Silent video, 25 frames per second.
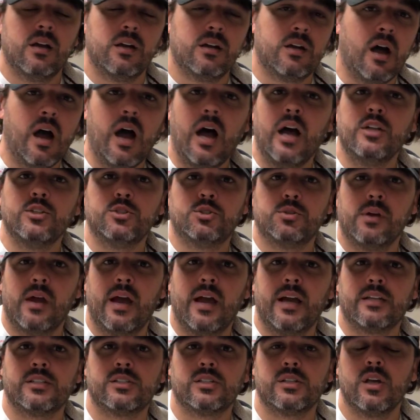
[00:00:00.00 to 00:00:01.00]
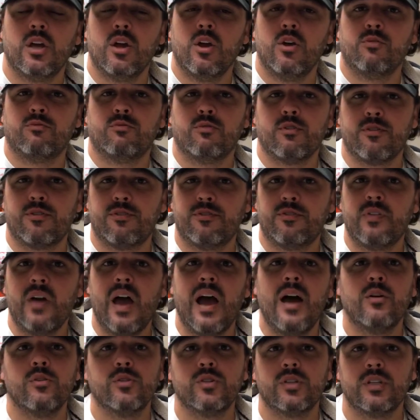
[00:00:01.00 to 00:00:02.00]
contracts for
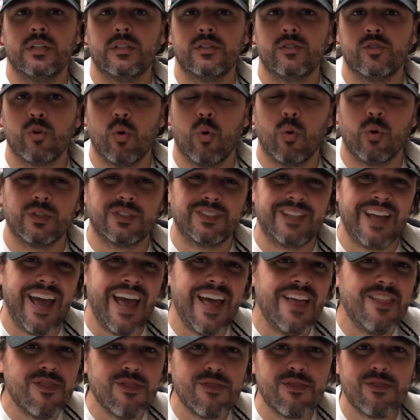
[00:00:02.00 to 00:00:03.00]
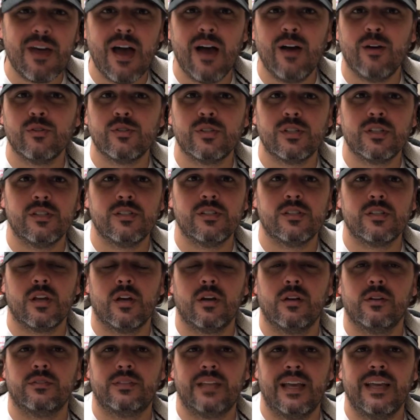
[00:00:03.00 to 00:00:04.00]
thousands or tens
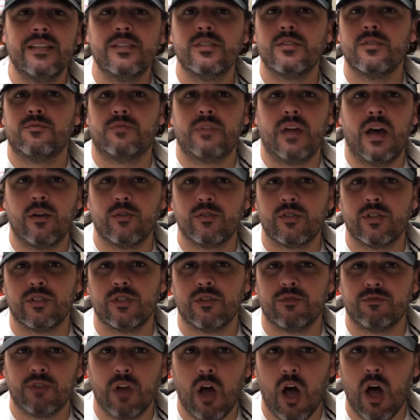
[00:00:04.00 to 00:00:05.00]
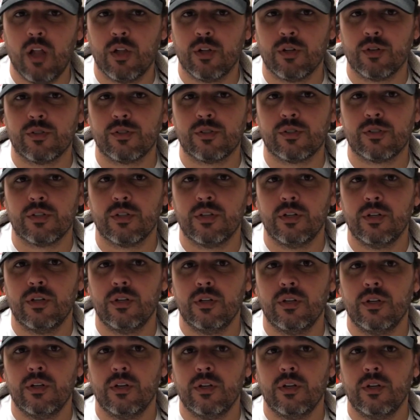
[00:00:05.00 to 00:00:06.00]
of thousands of dollars
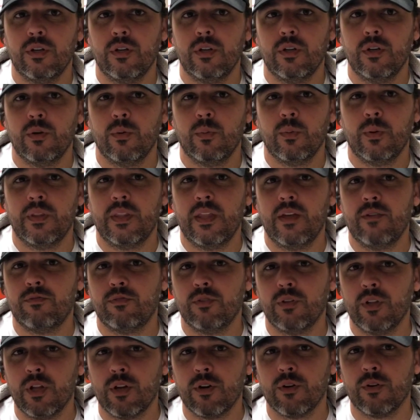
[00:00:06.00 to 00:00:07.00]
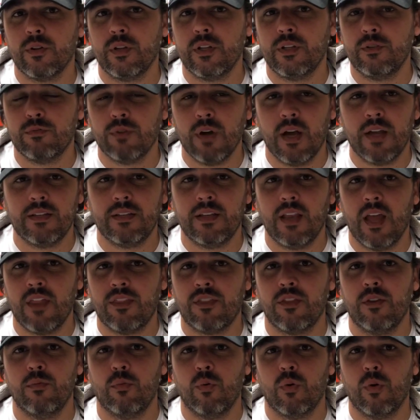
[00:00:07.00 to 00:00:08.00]
when they've literally read
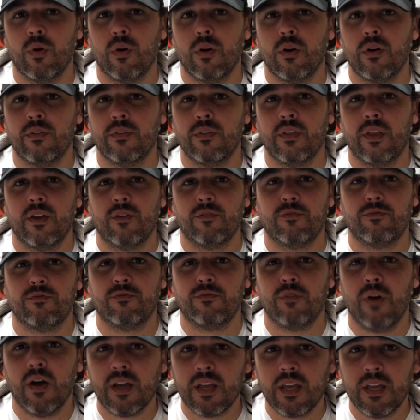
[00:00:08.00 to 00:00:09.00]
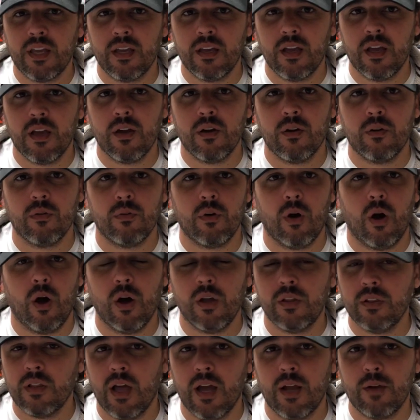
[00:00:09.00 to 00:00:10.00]
nothing more than a fucking
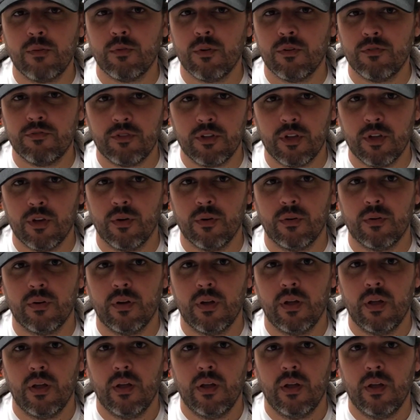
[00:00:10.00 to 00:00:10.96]
online review